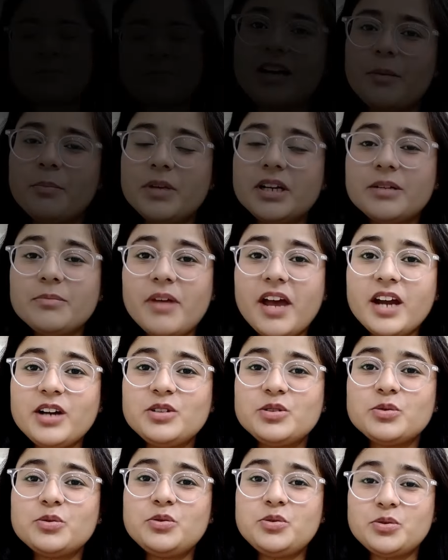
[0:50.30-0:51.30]
Coming
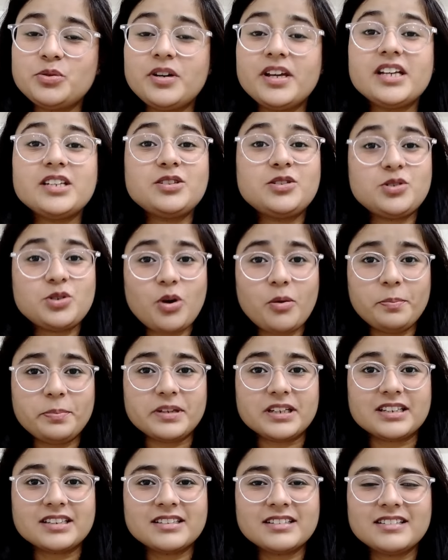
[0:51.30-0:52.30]
back to today's
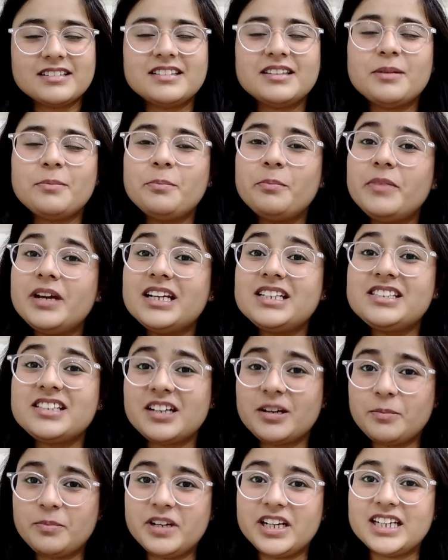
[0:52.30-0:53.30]
topic, the major
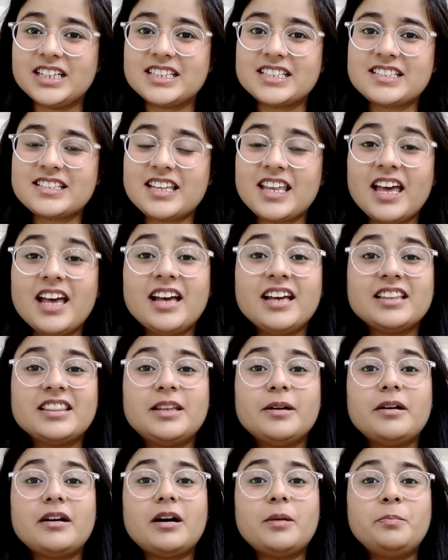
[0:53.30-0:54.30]
updates.
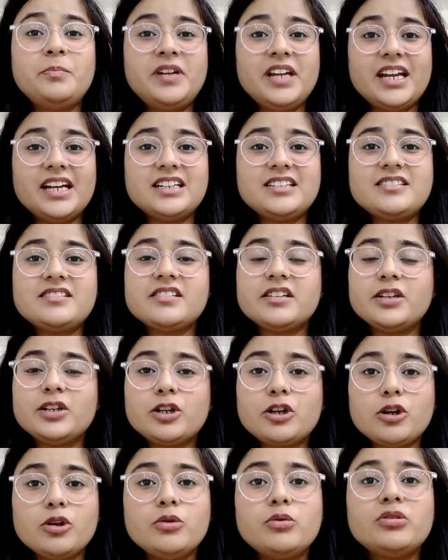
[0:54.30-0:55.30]
The updates
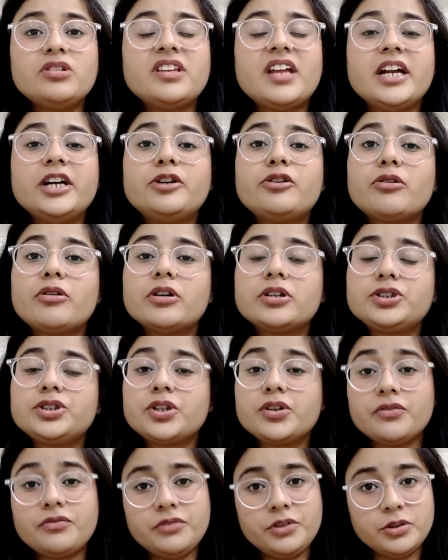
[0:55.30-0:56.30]
include the
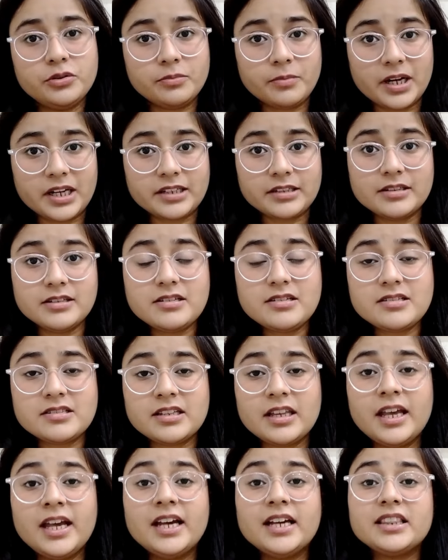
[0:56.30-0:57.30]
introduction of new
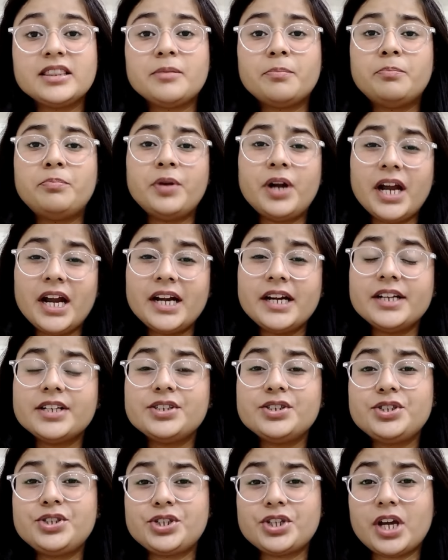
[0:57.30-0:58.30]
minors, the brand
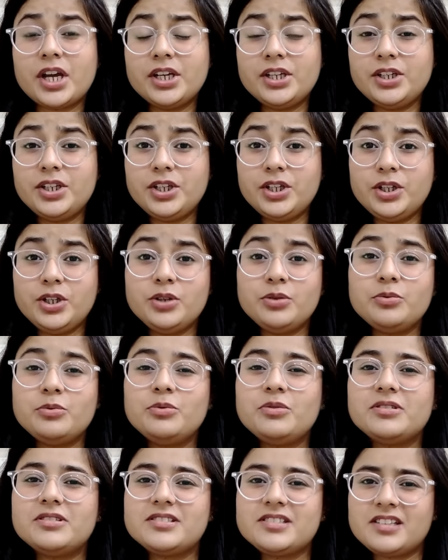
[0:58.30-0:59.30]
and shiny
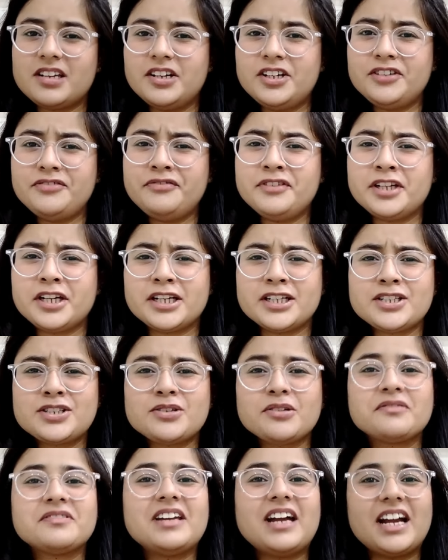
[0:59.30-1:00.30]
new certificates
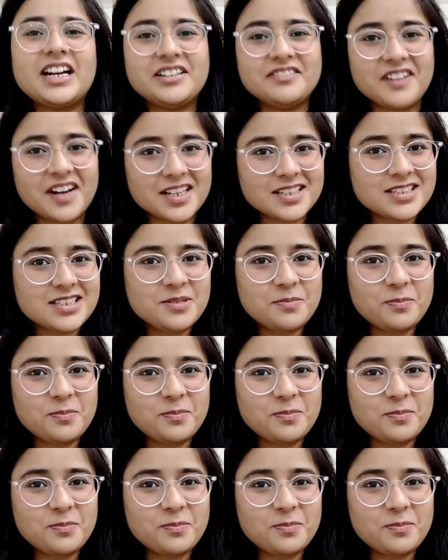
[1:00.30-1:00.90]
of the advanced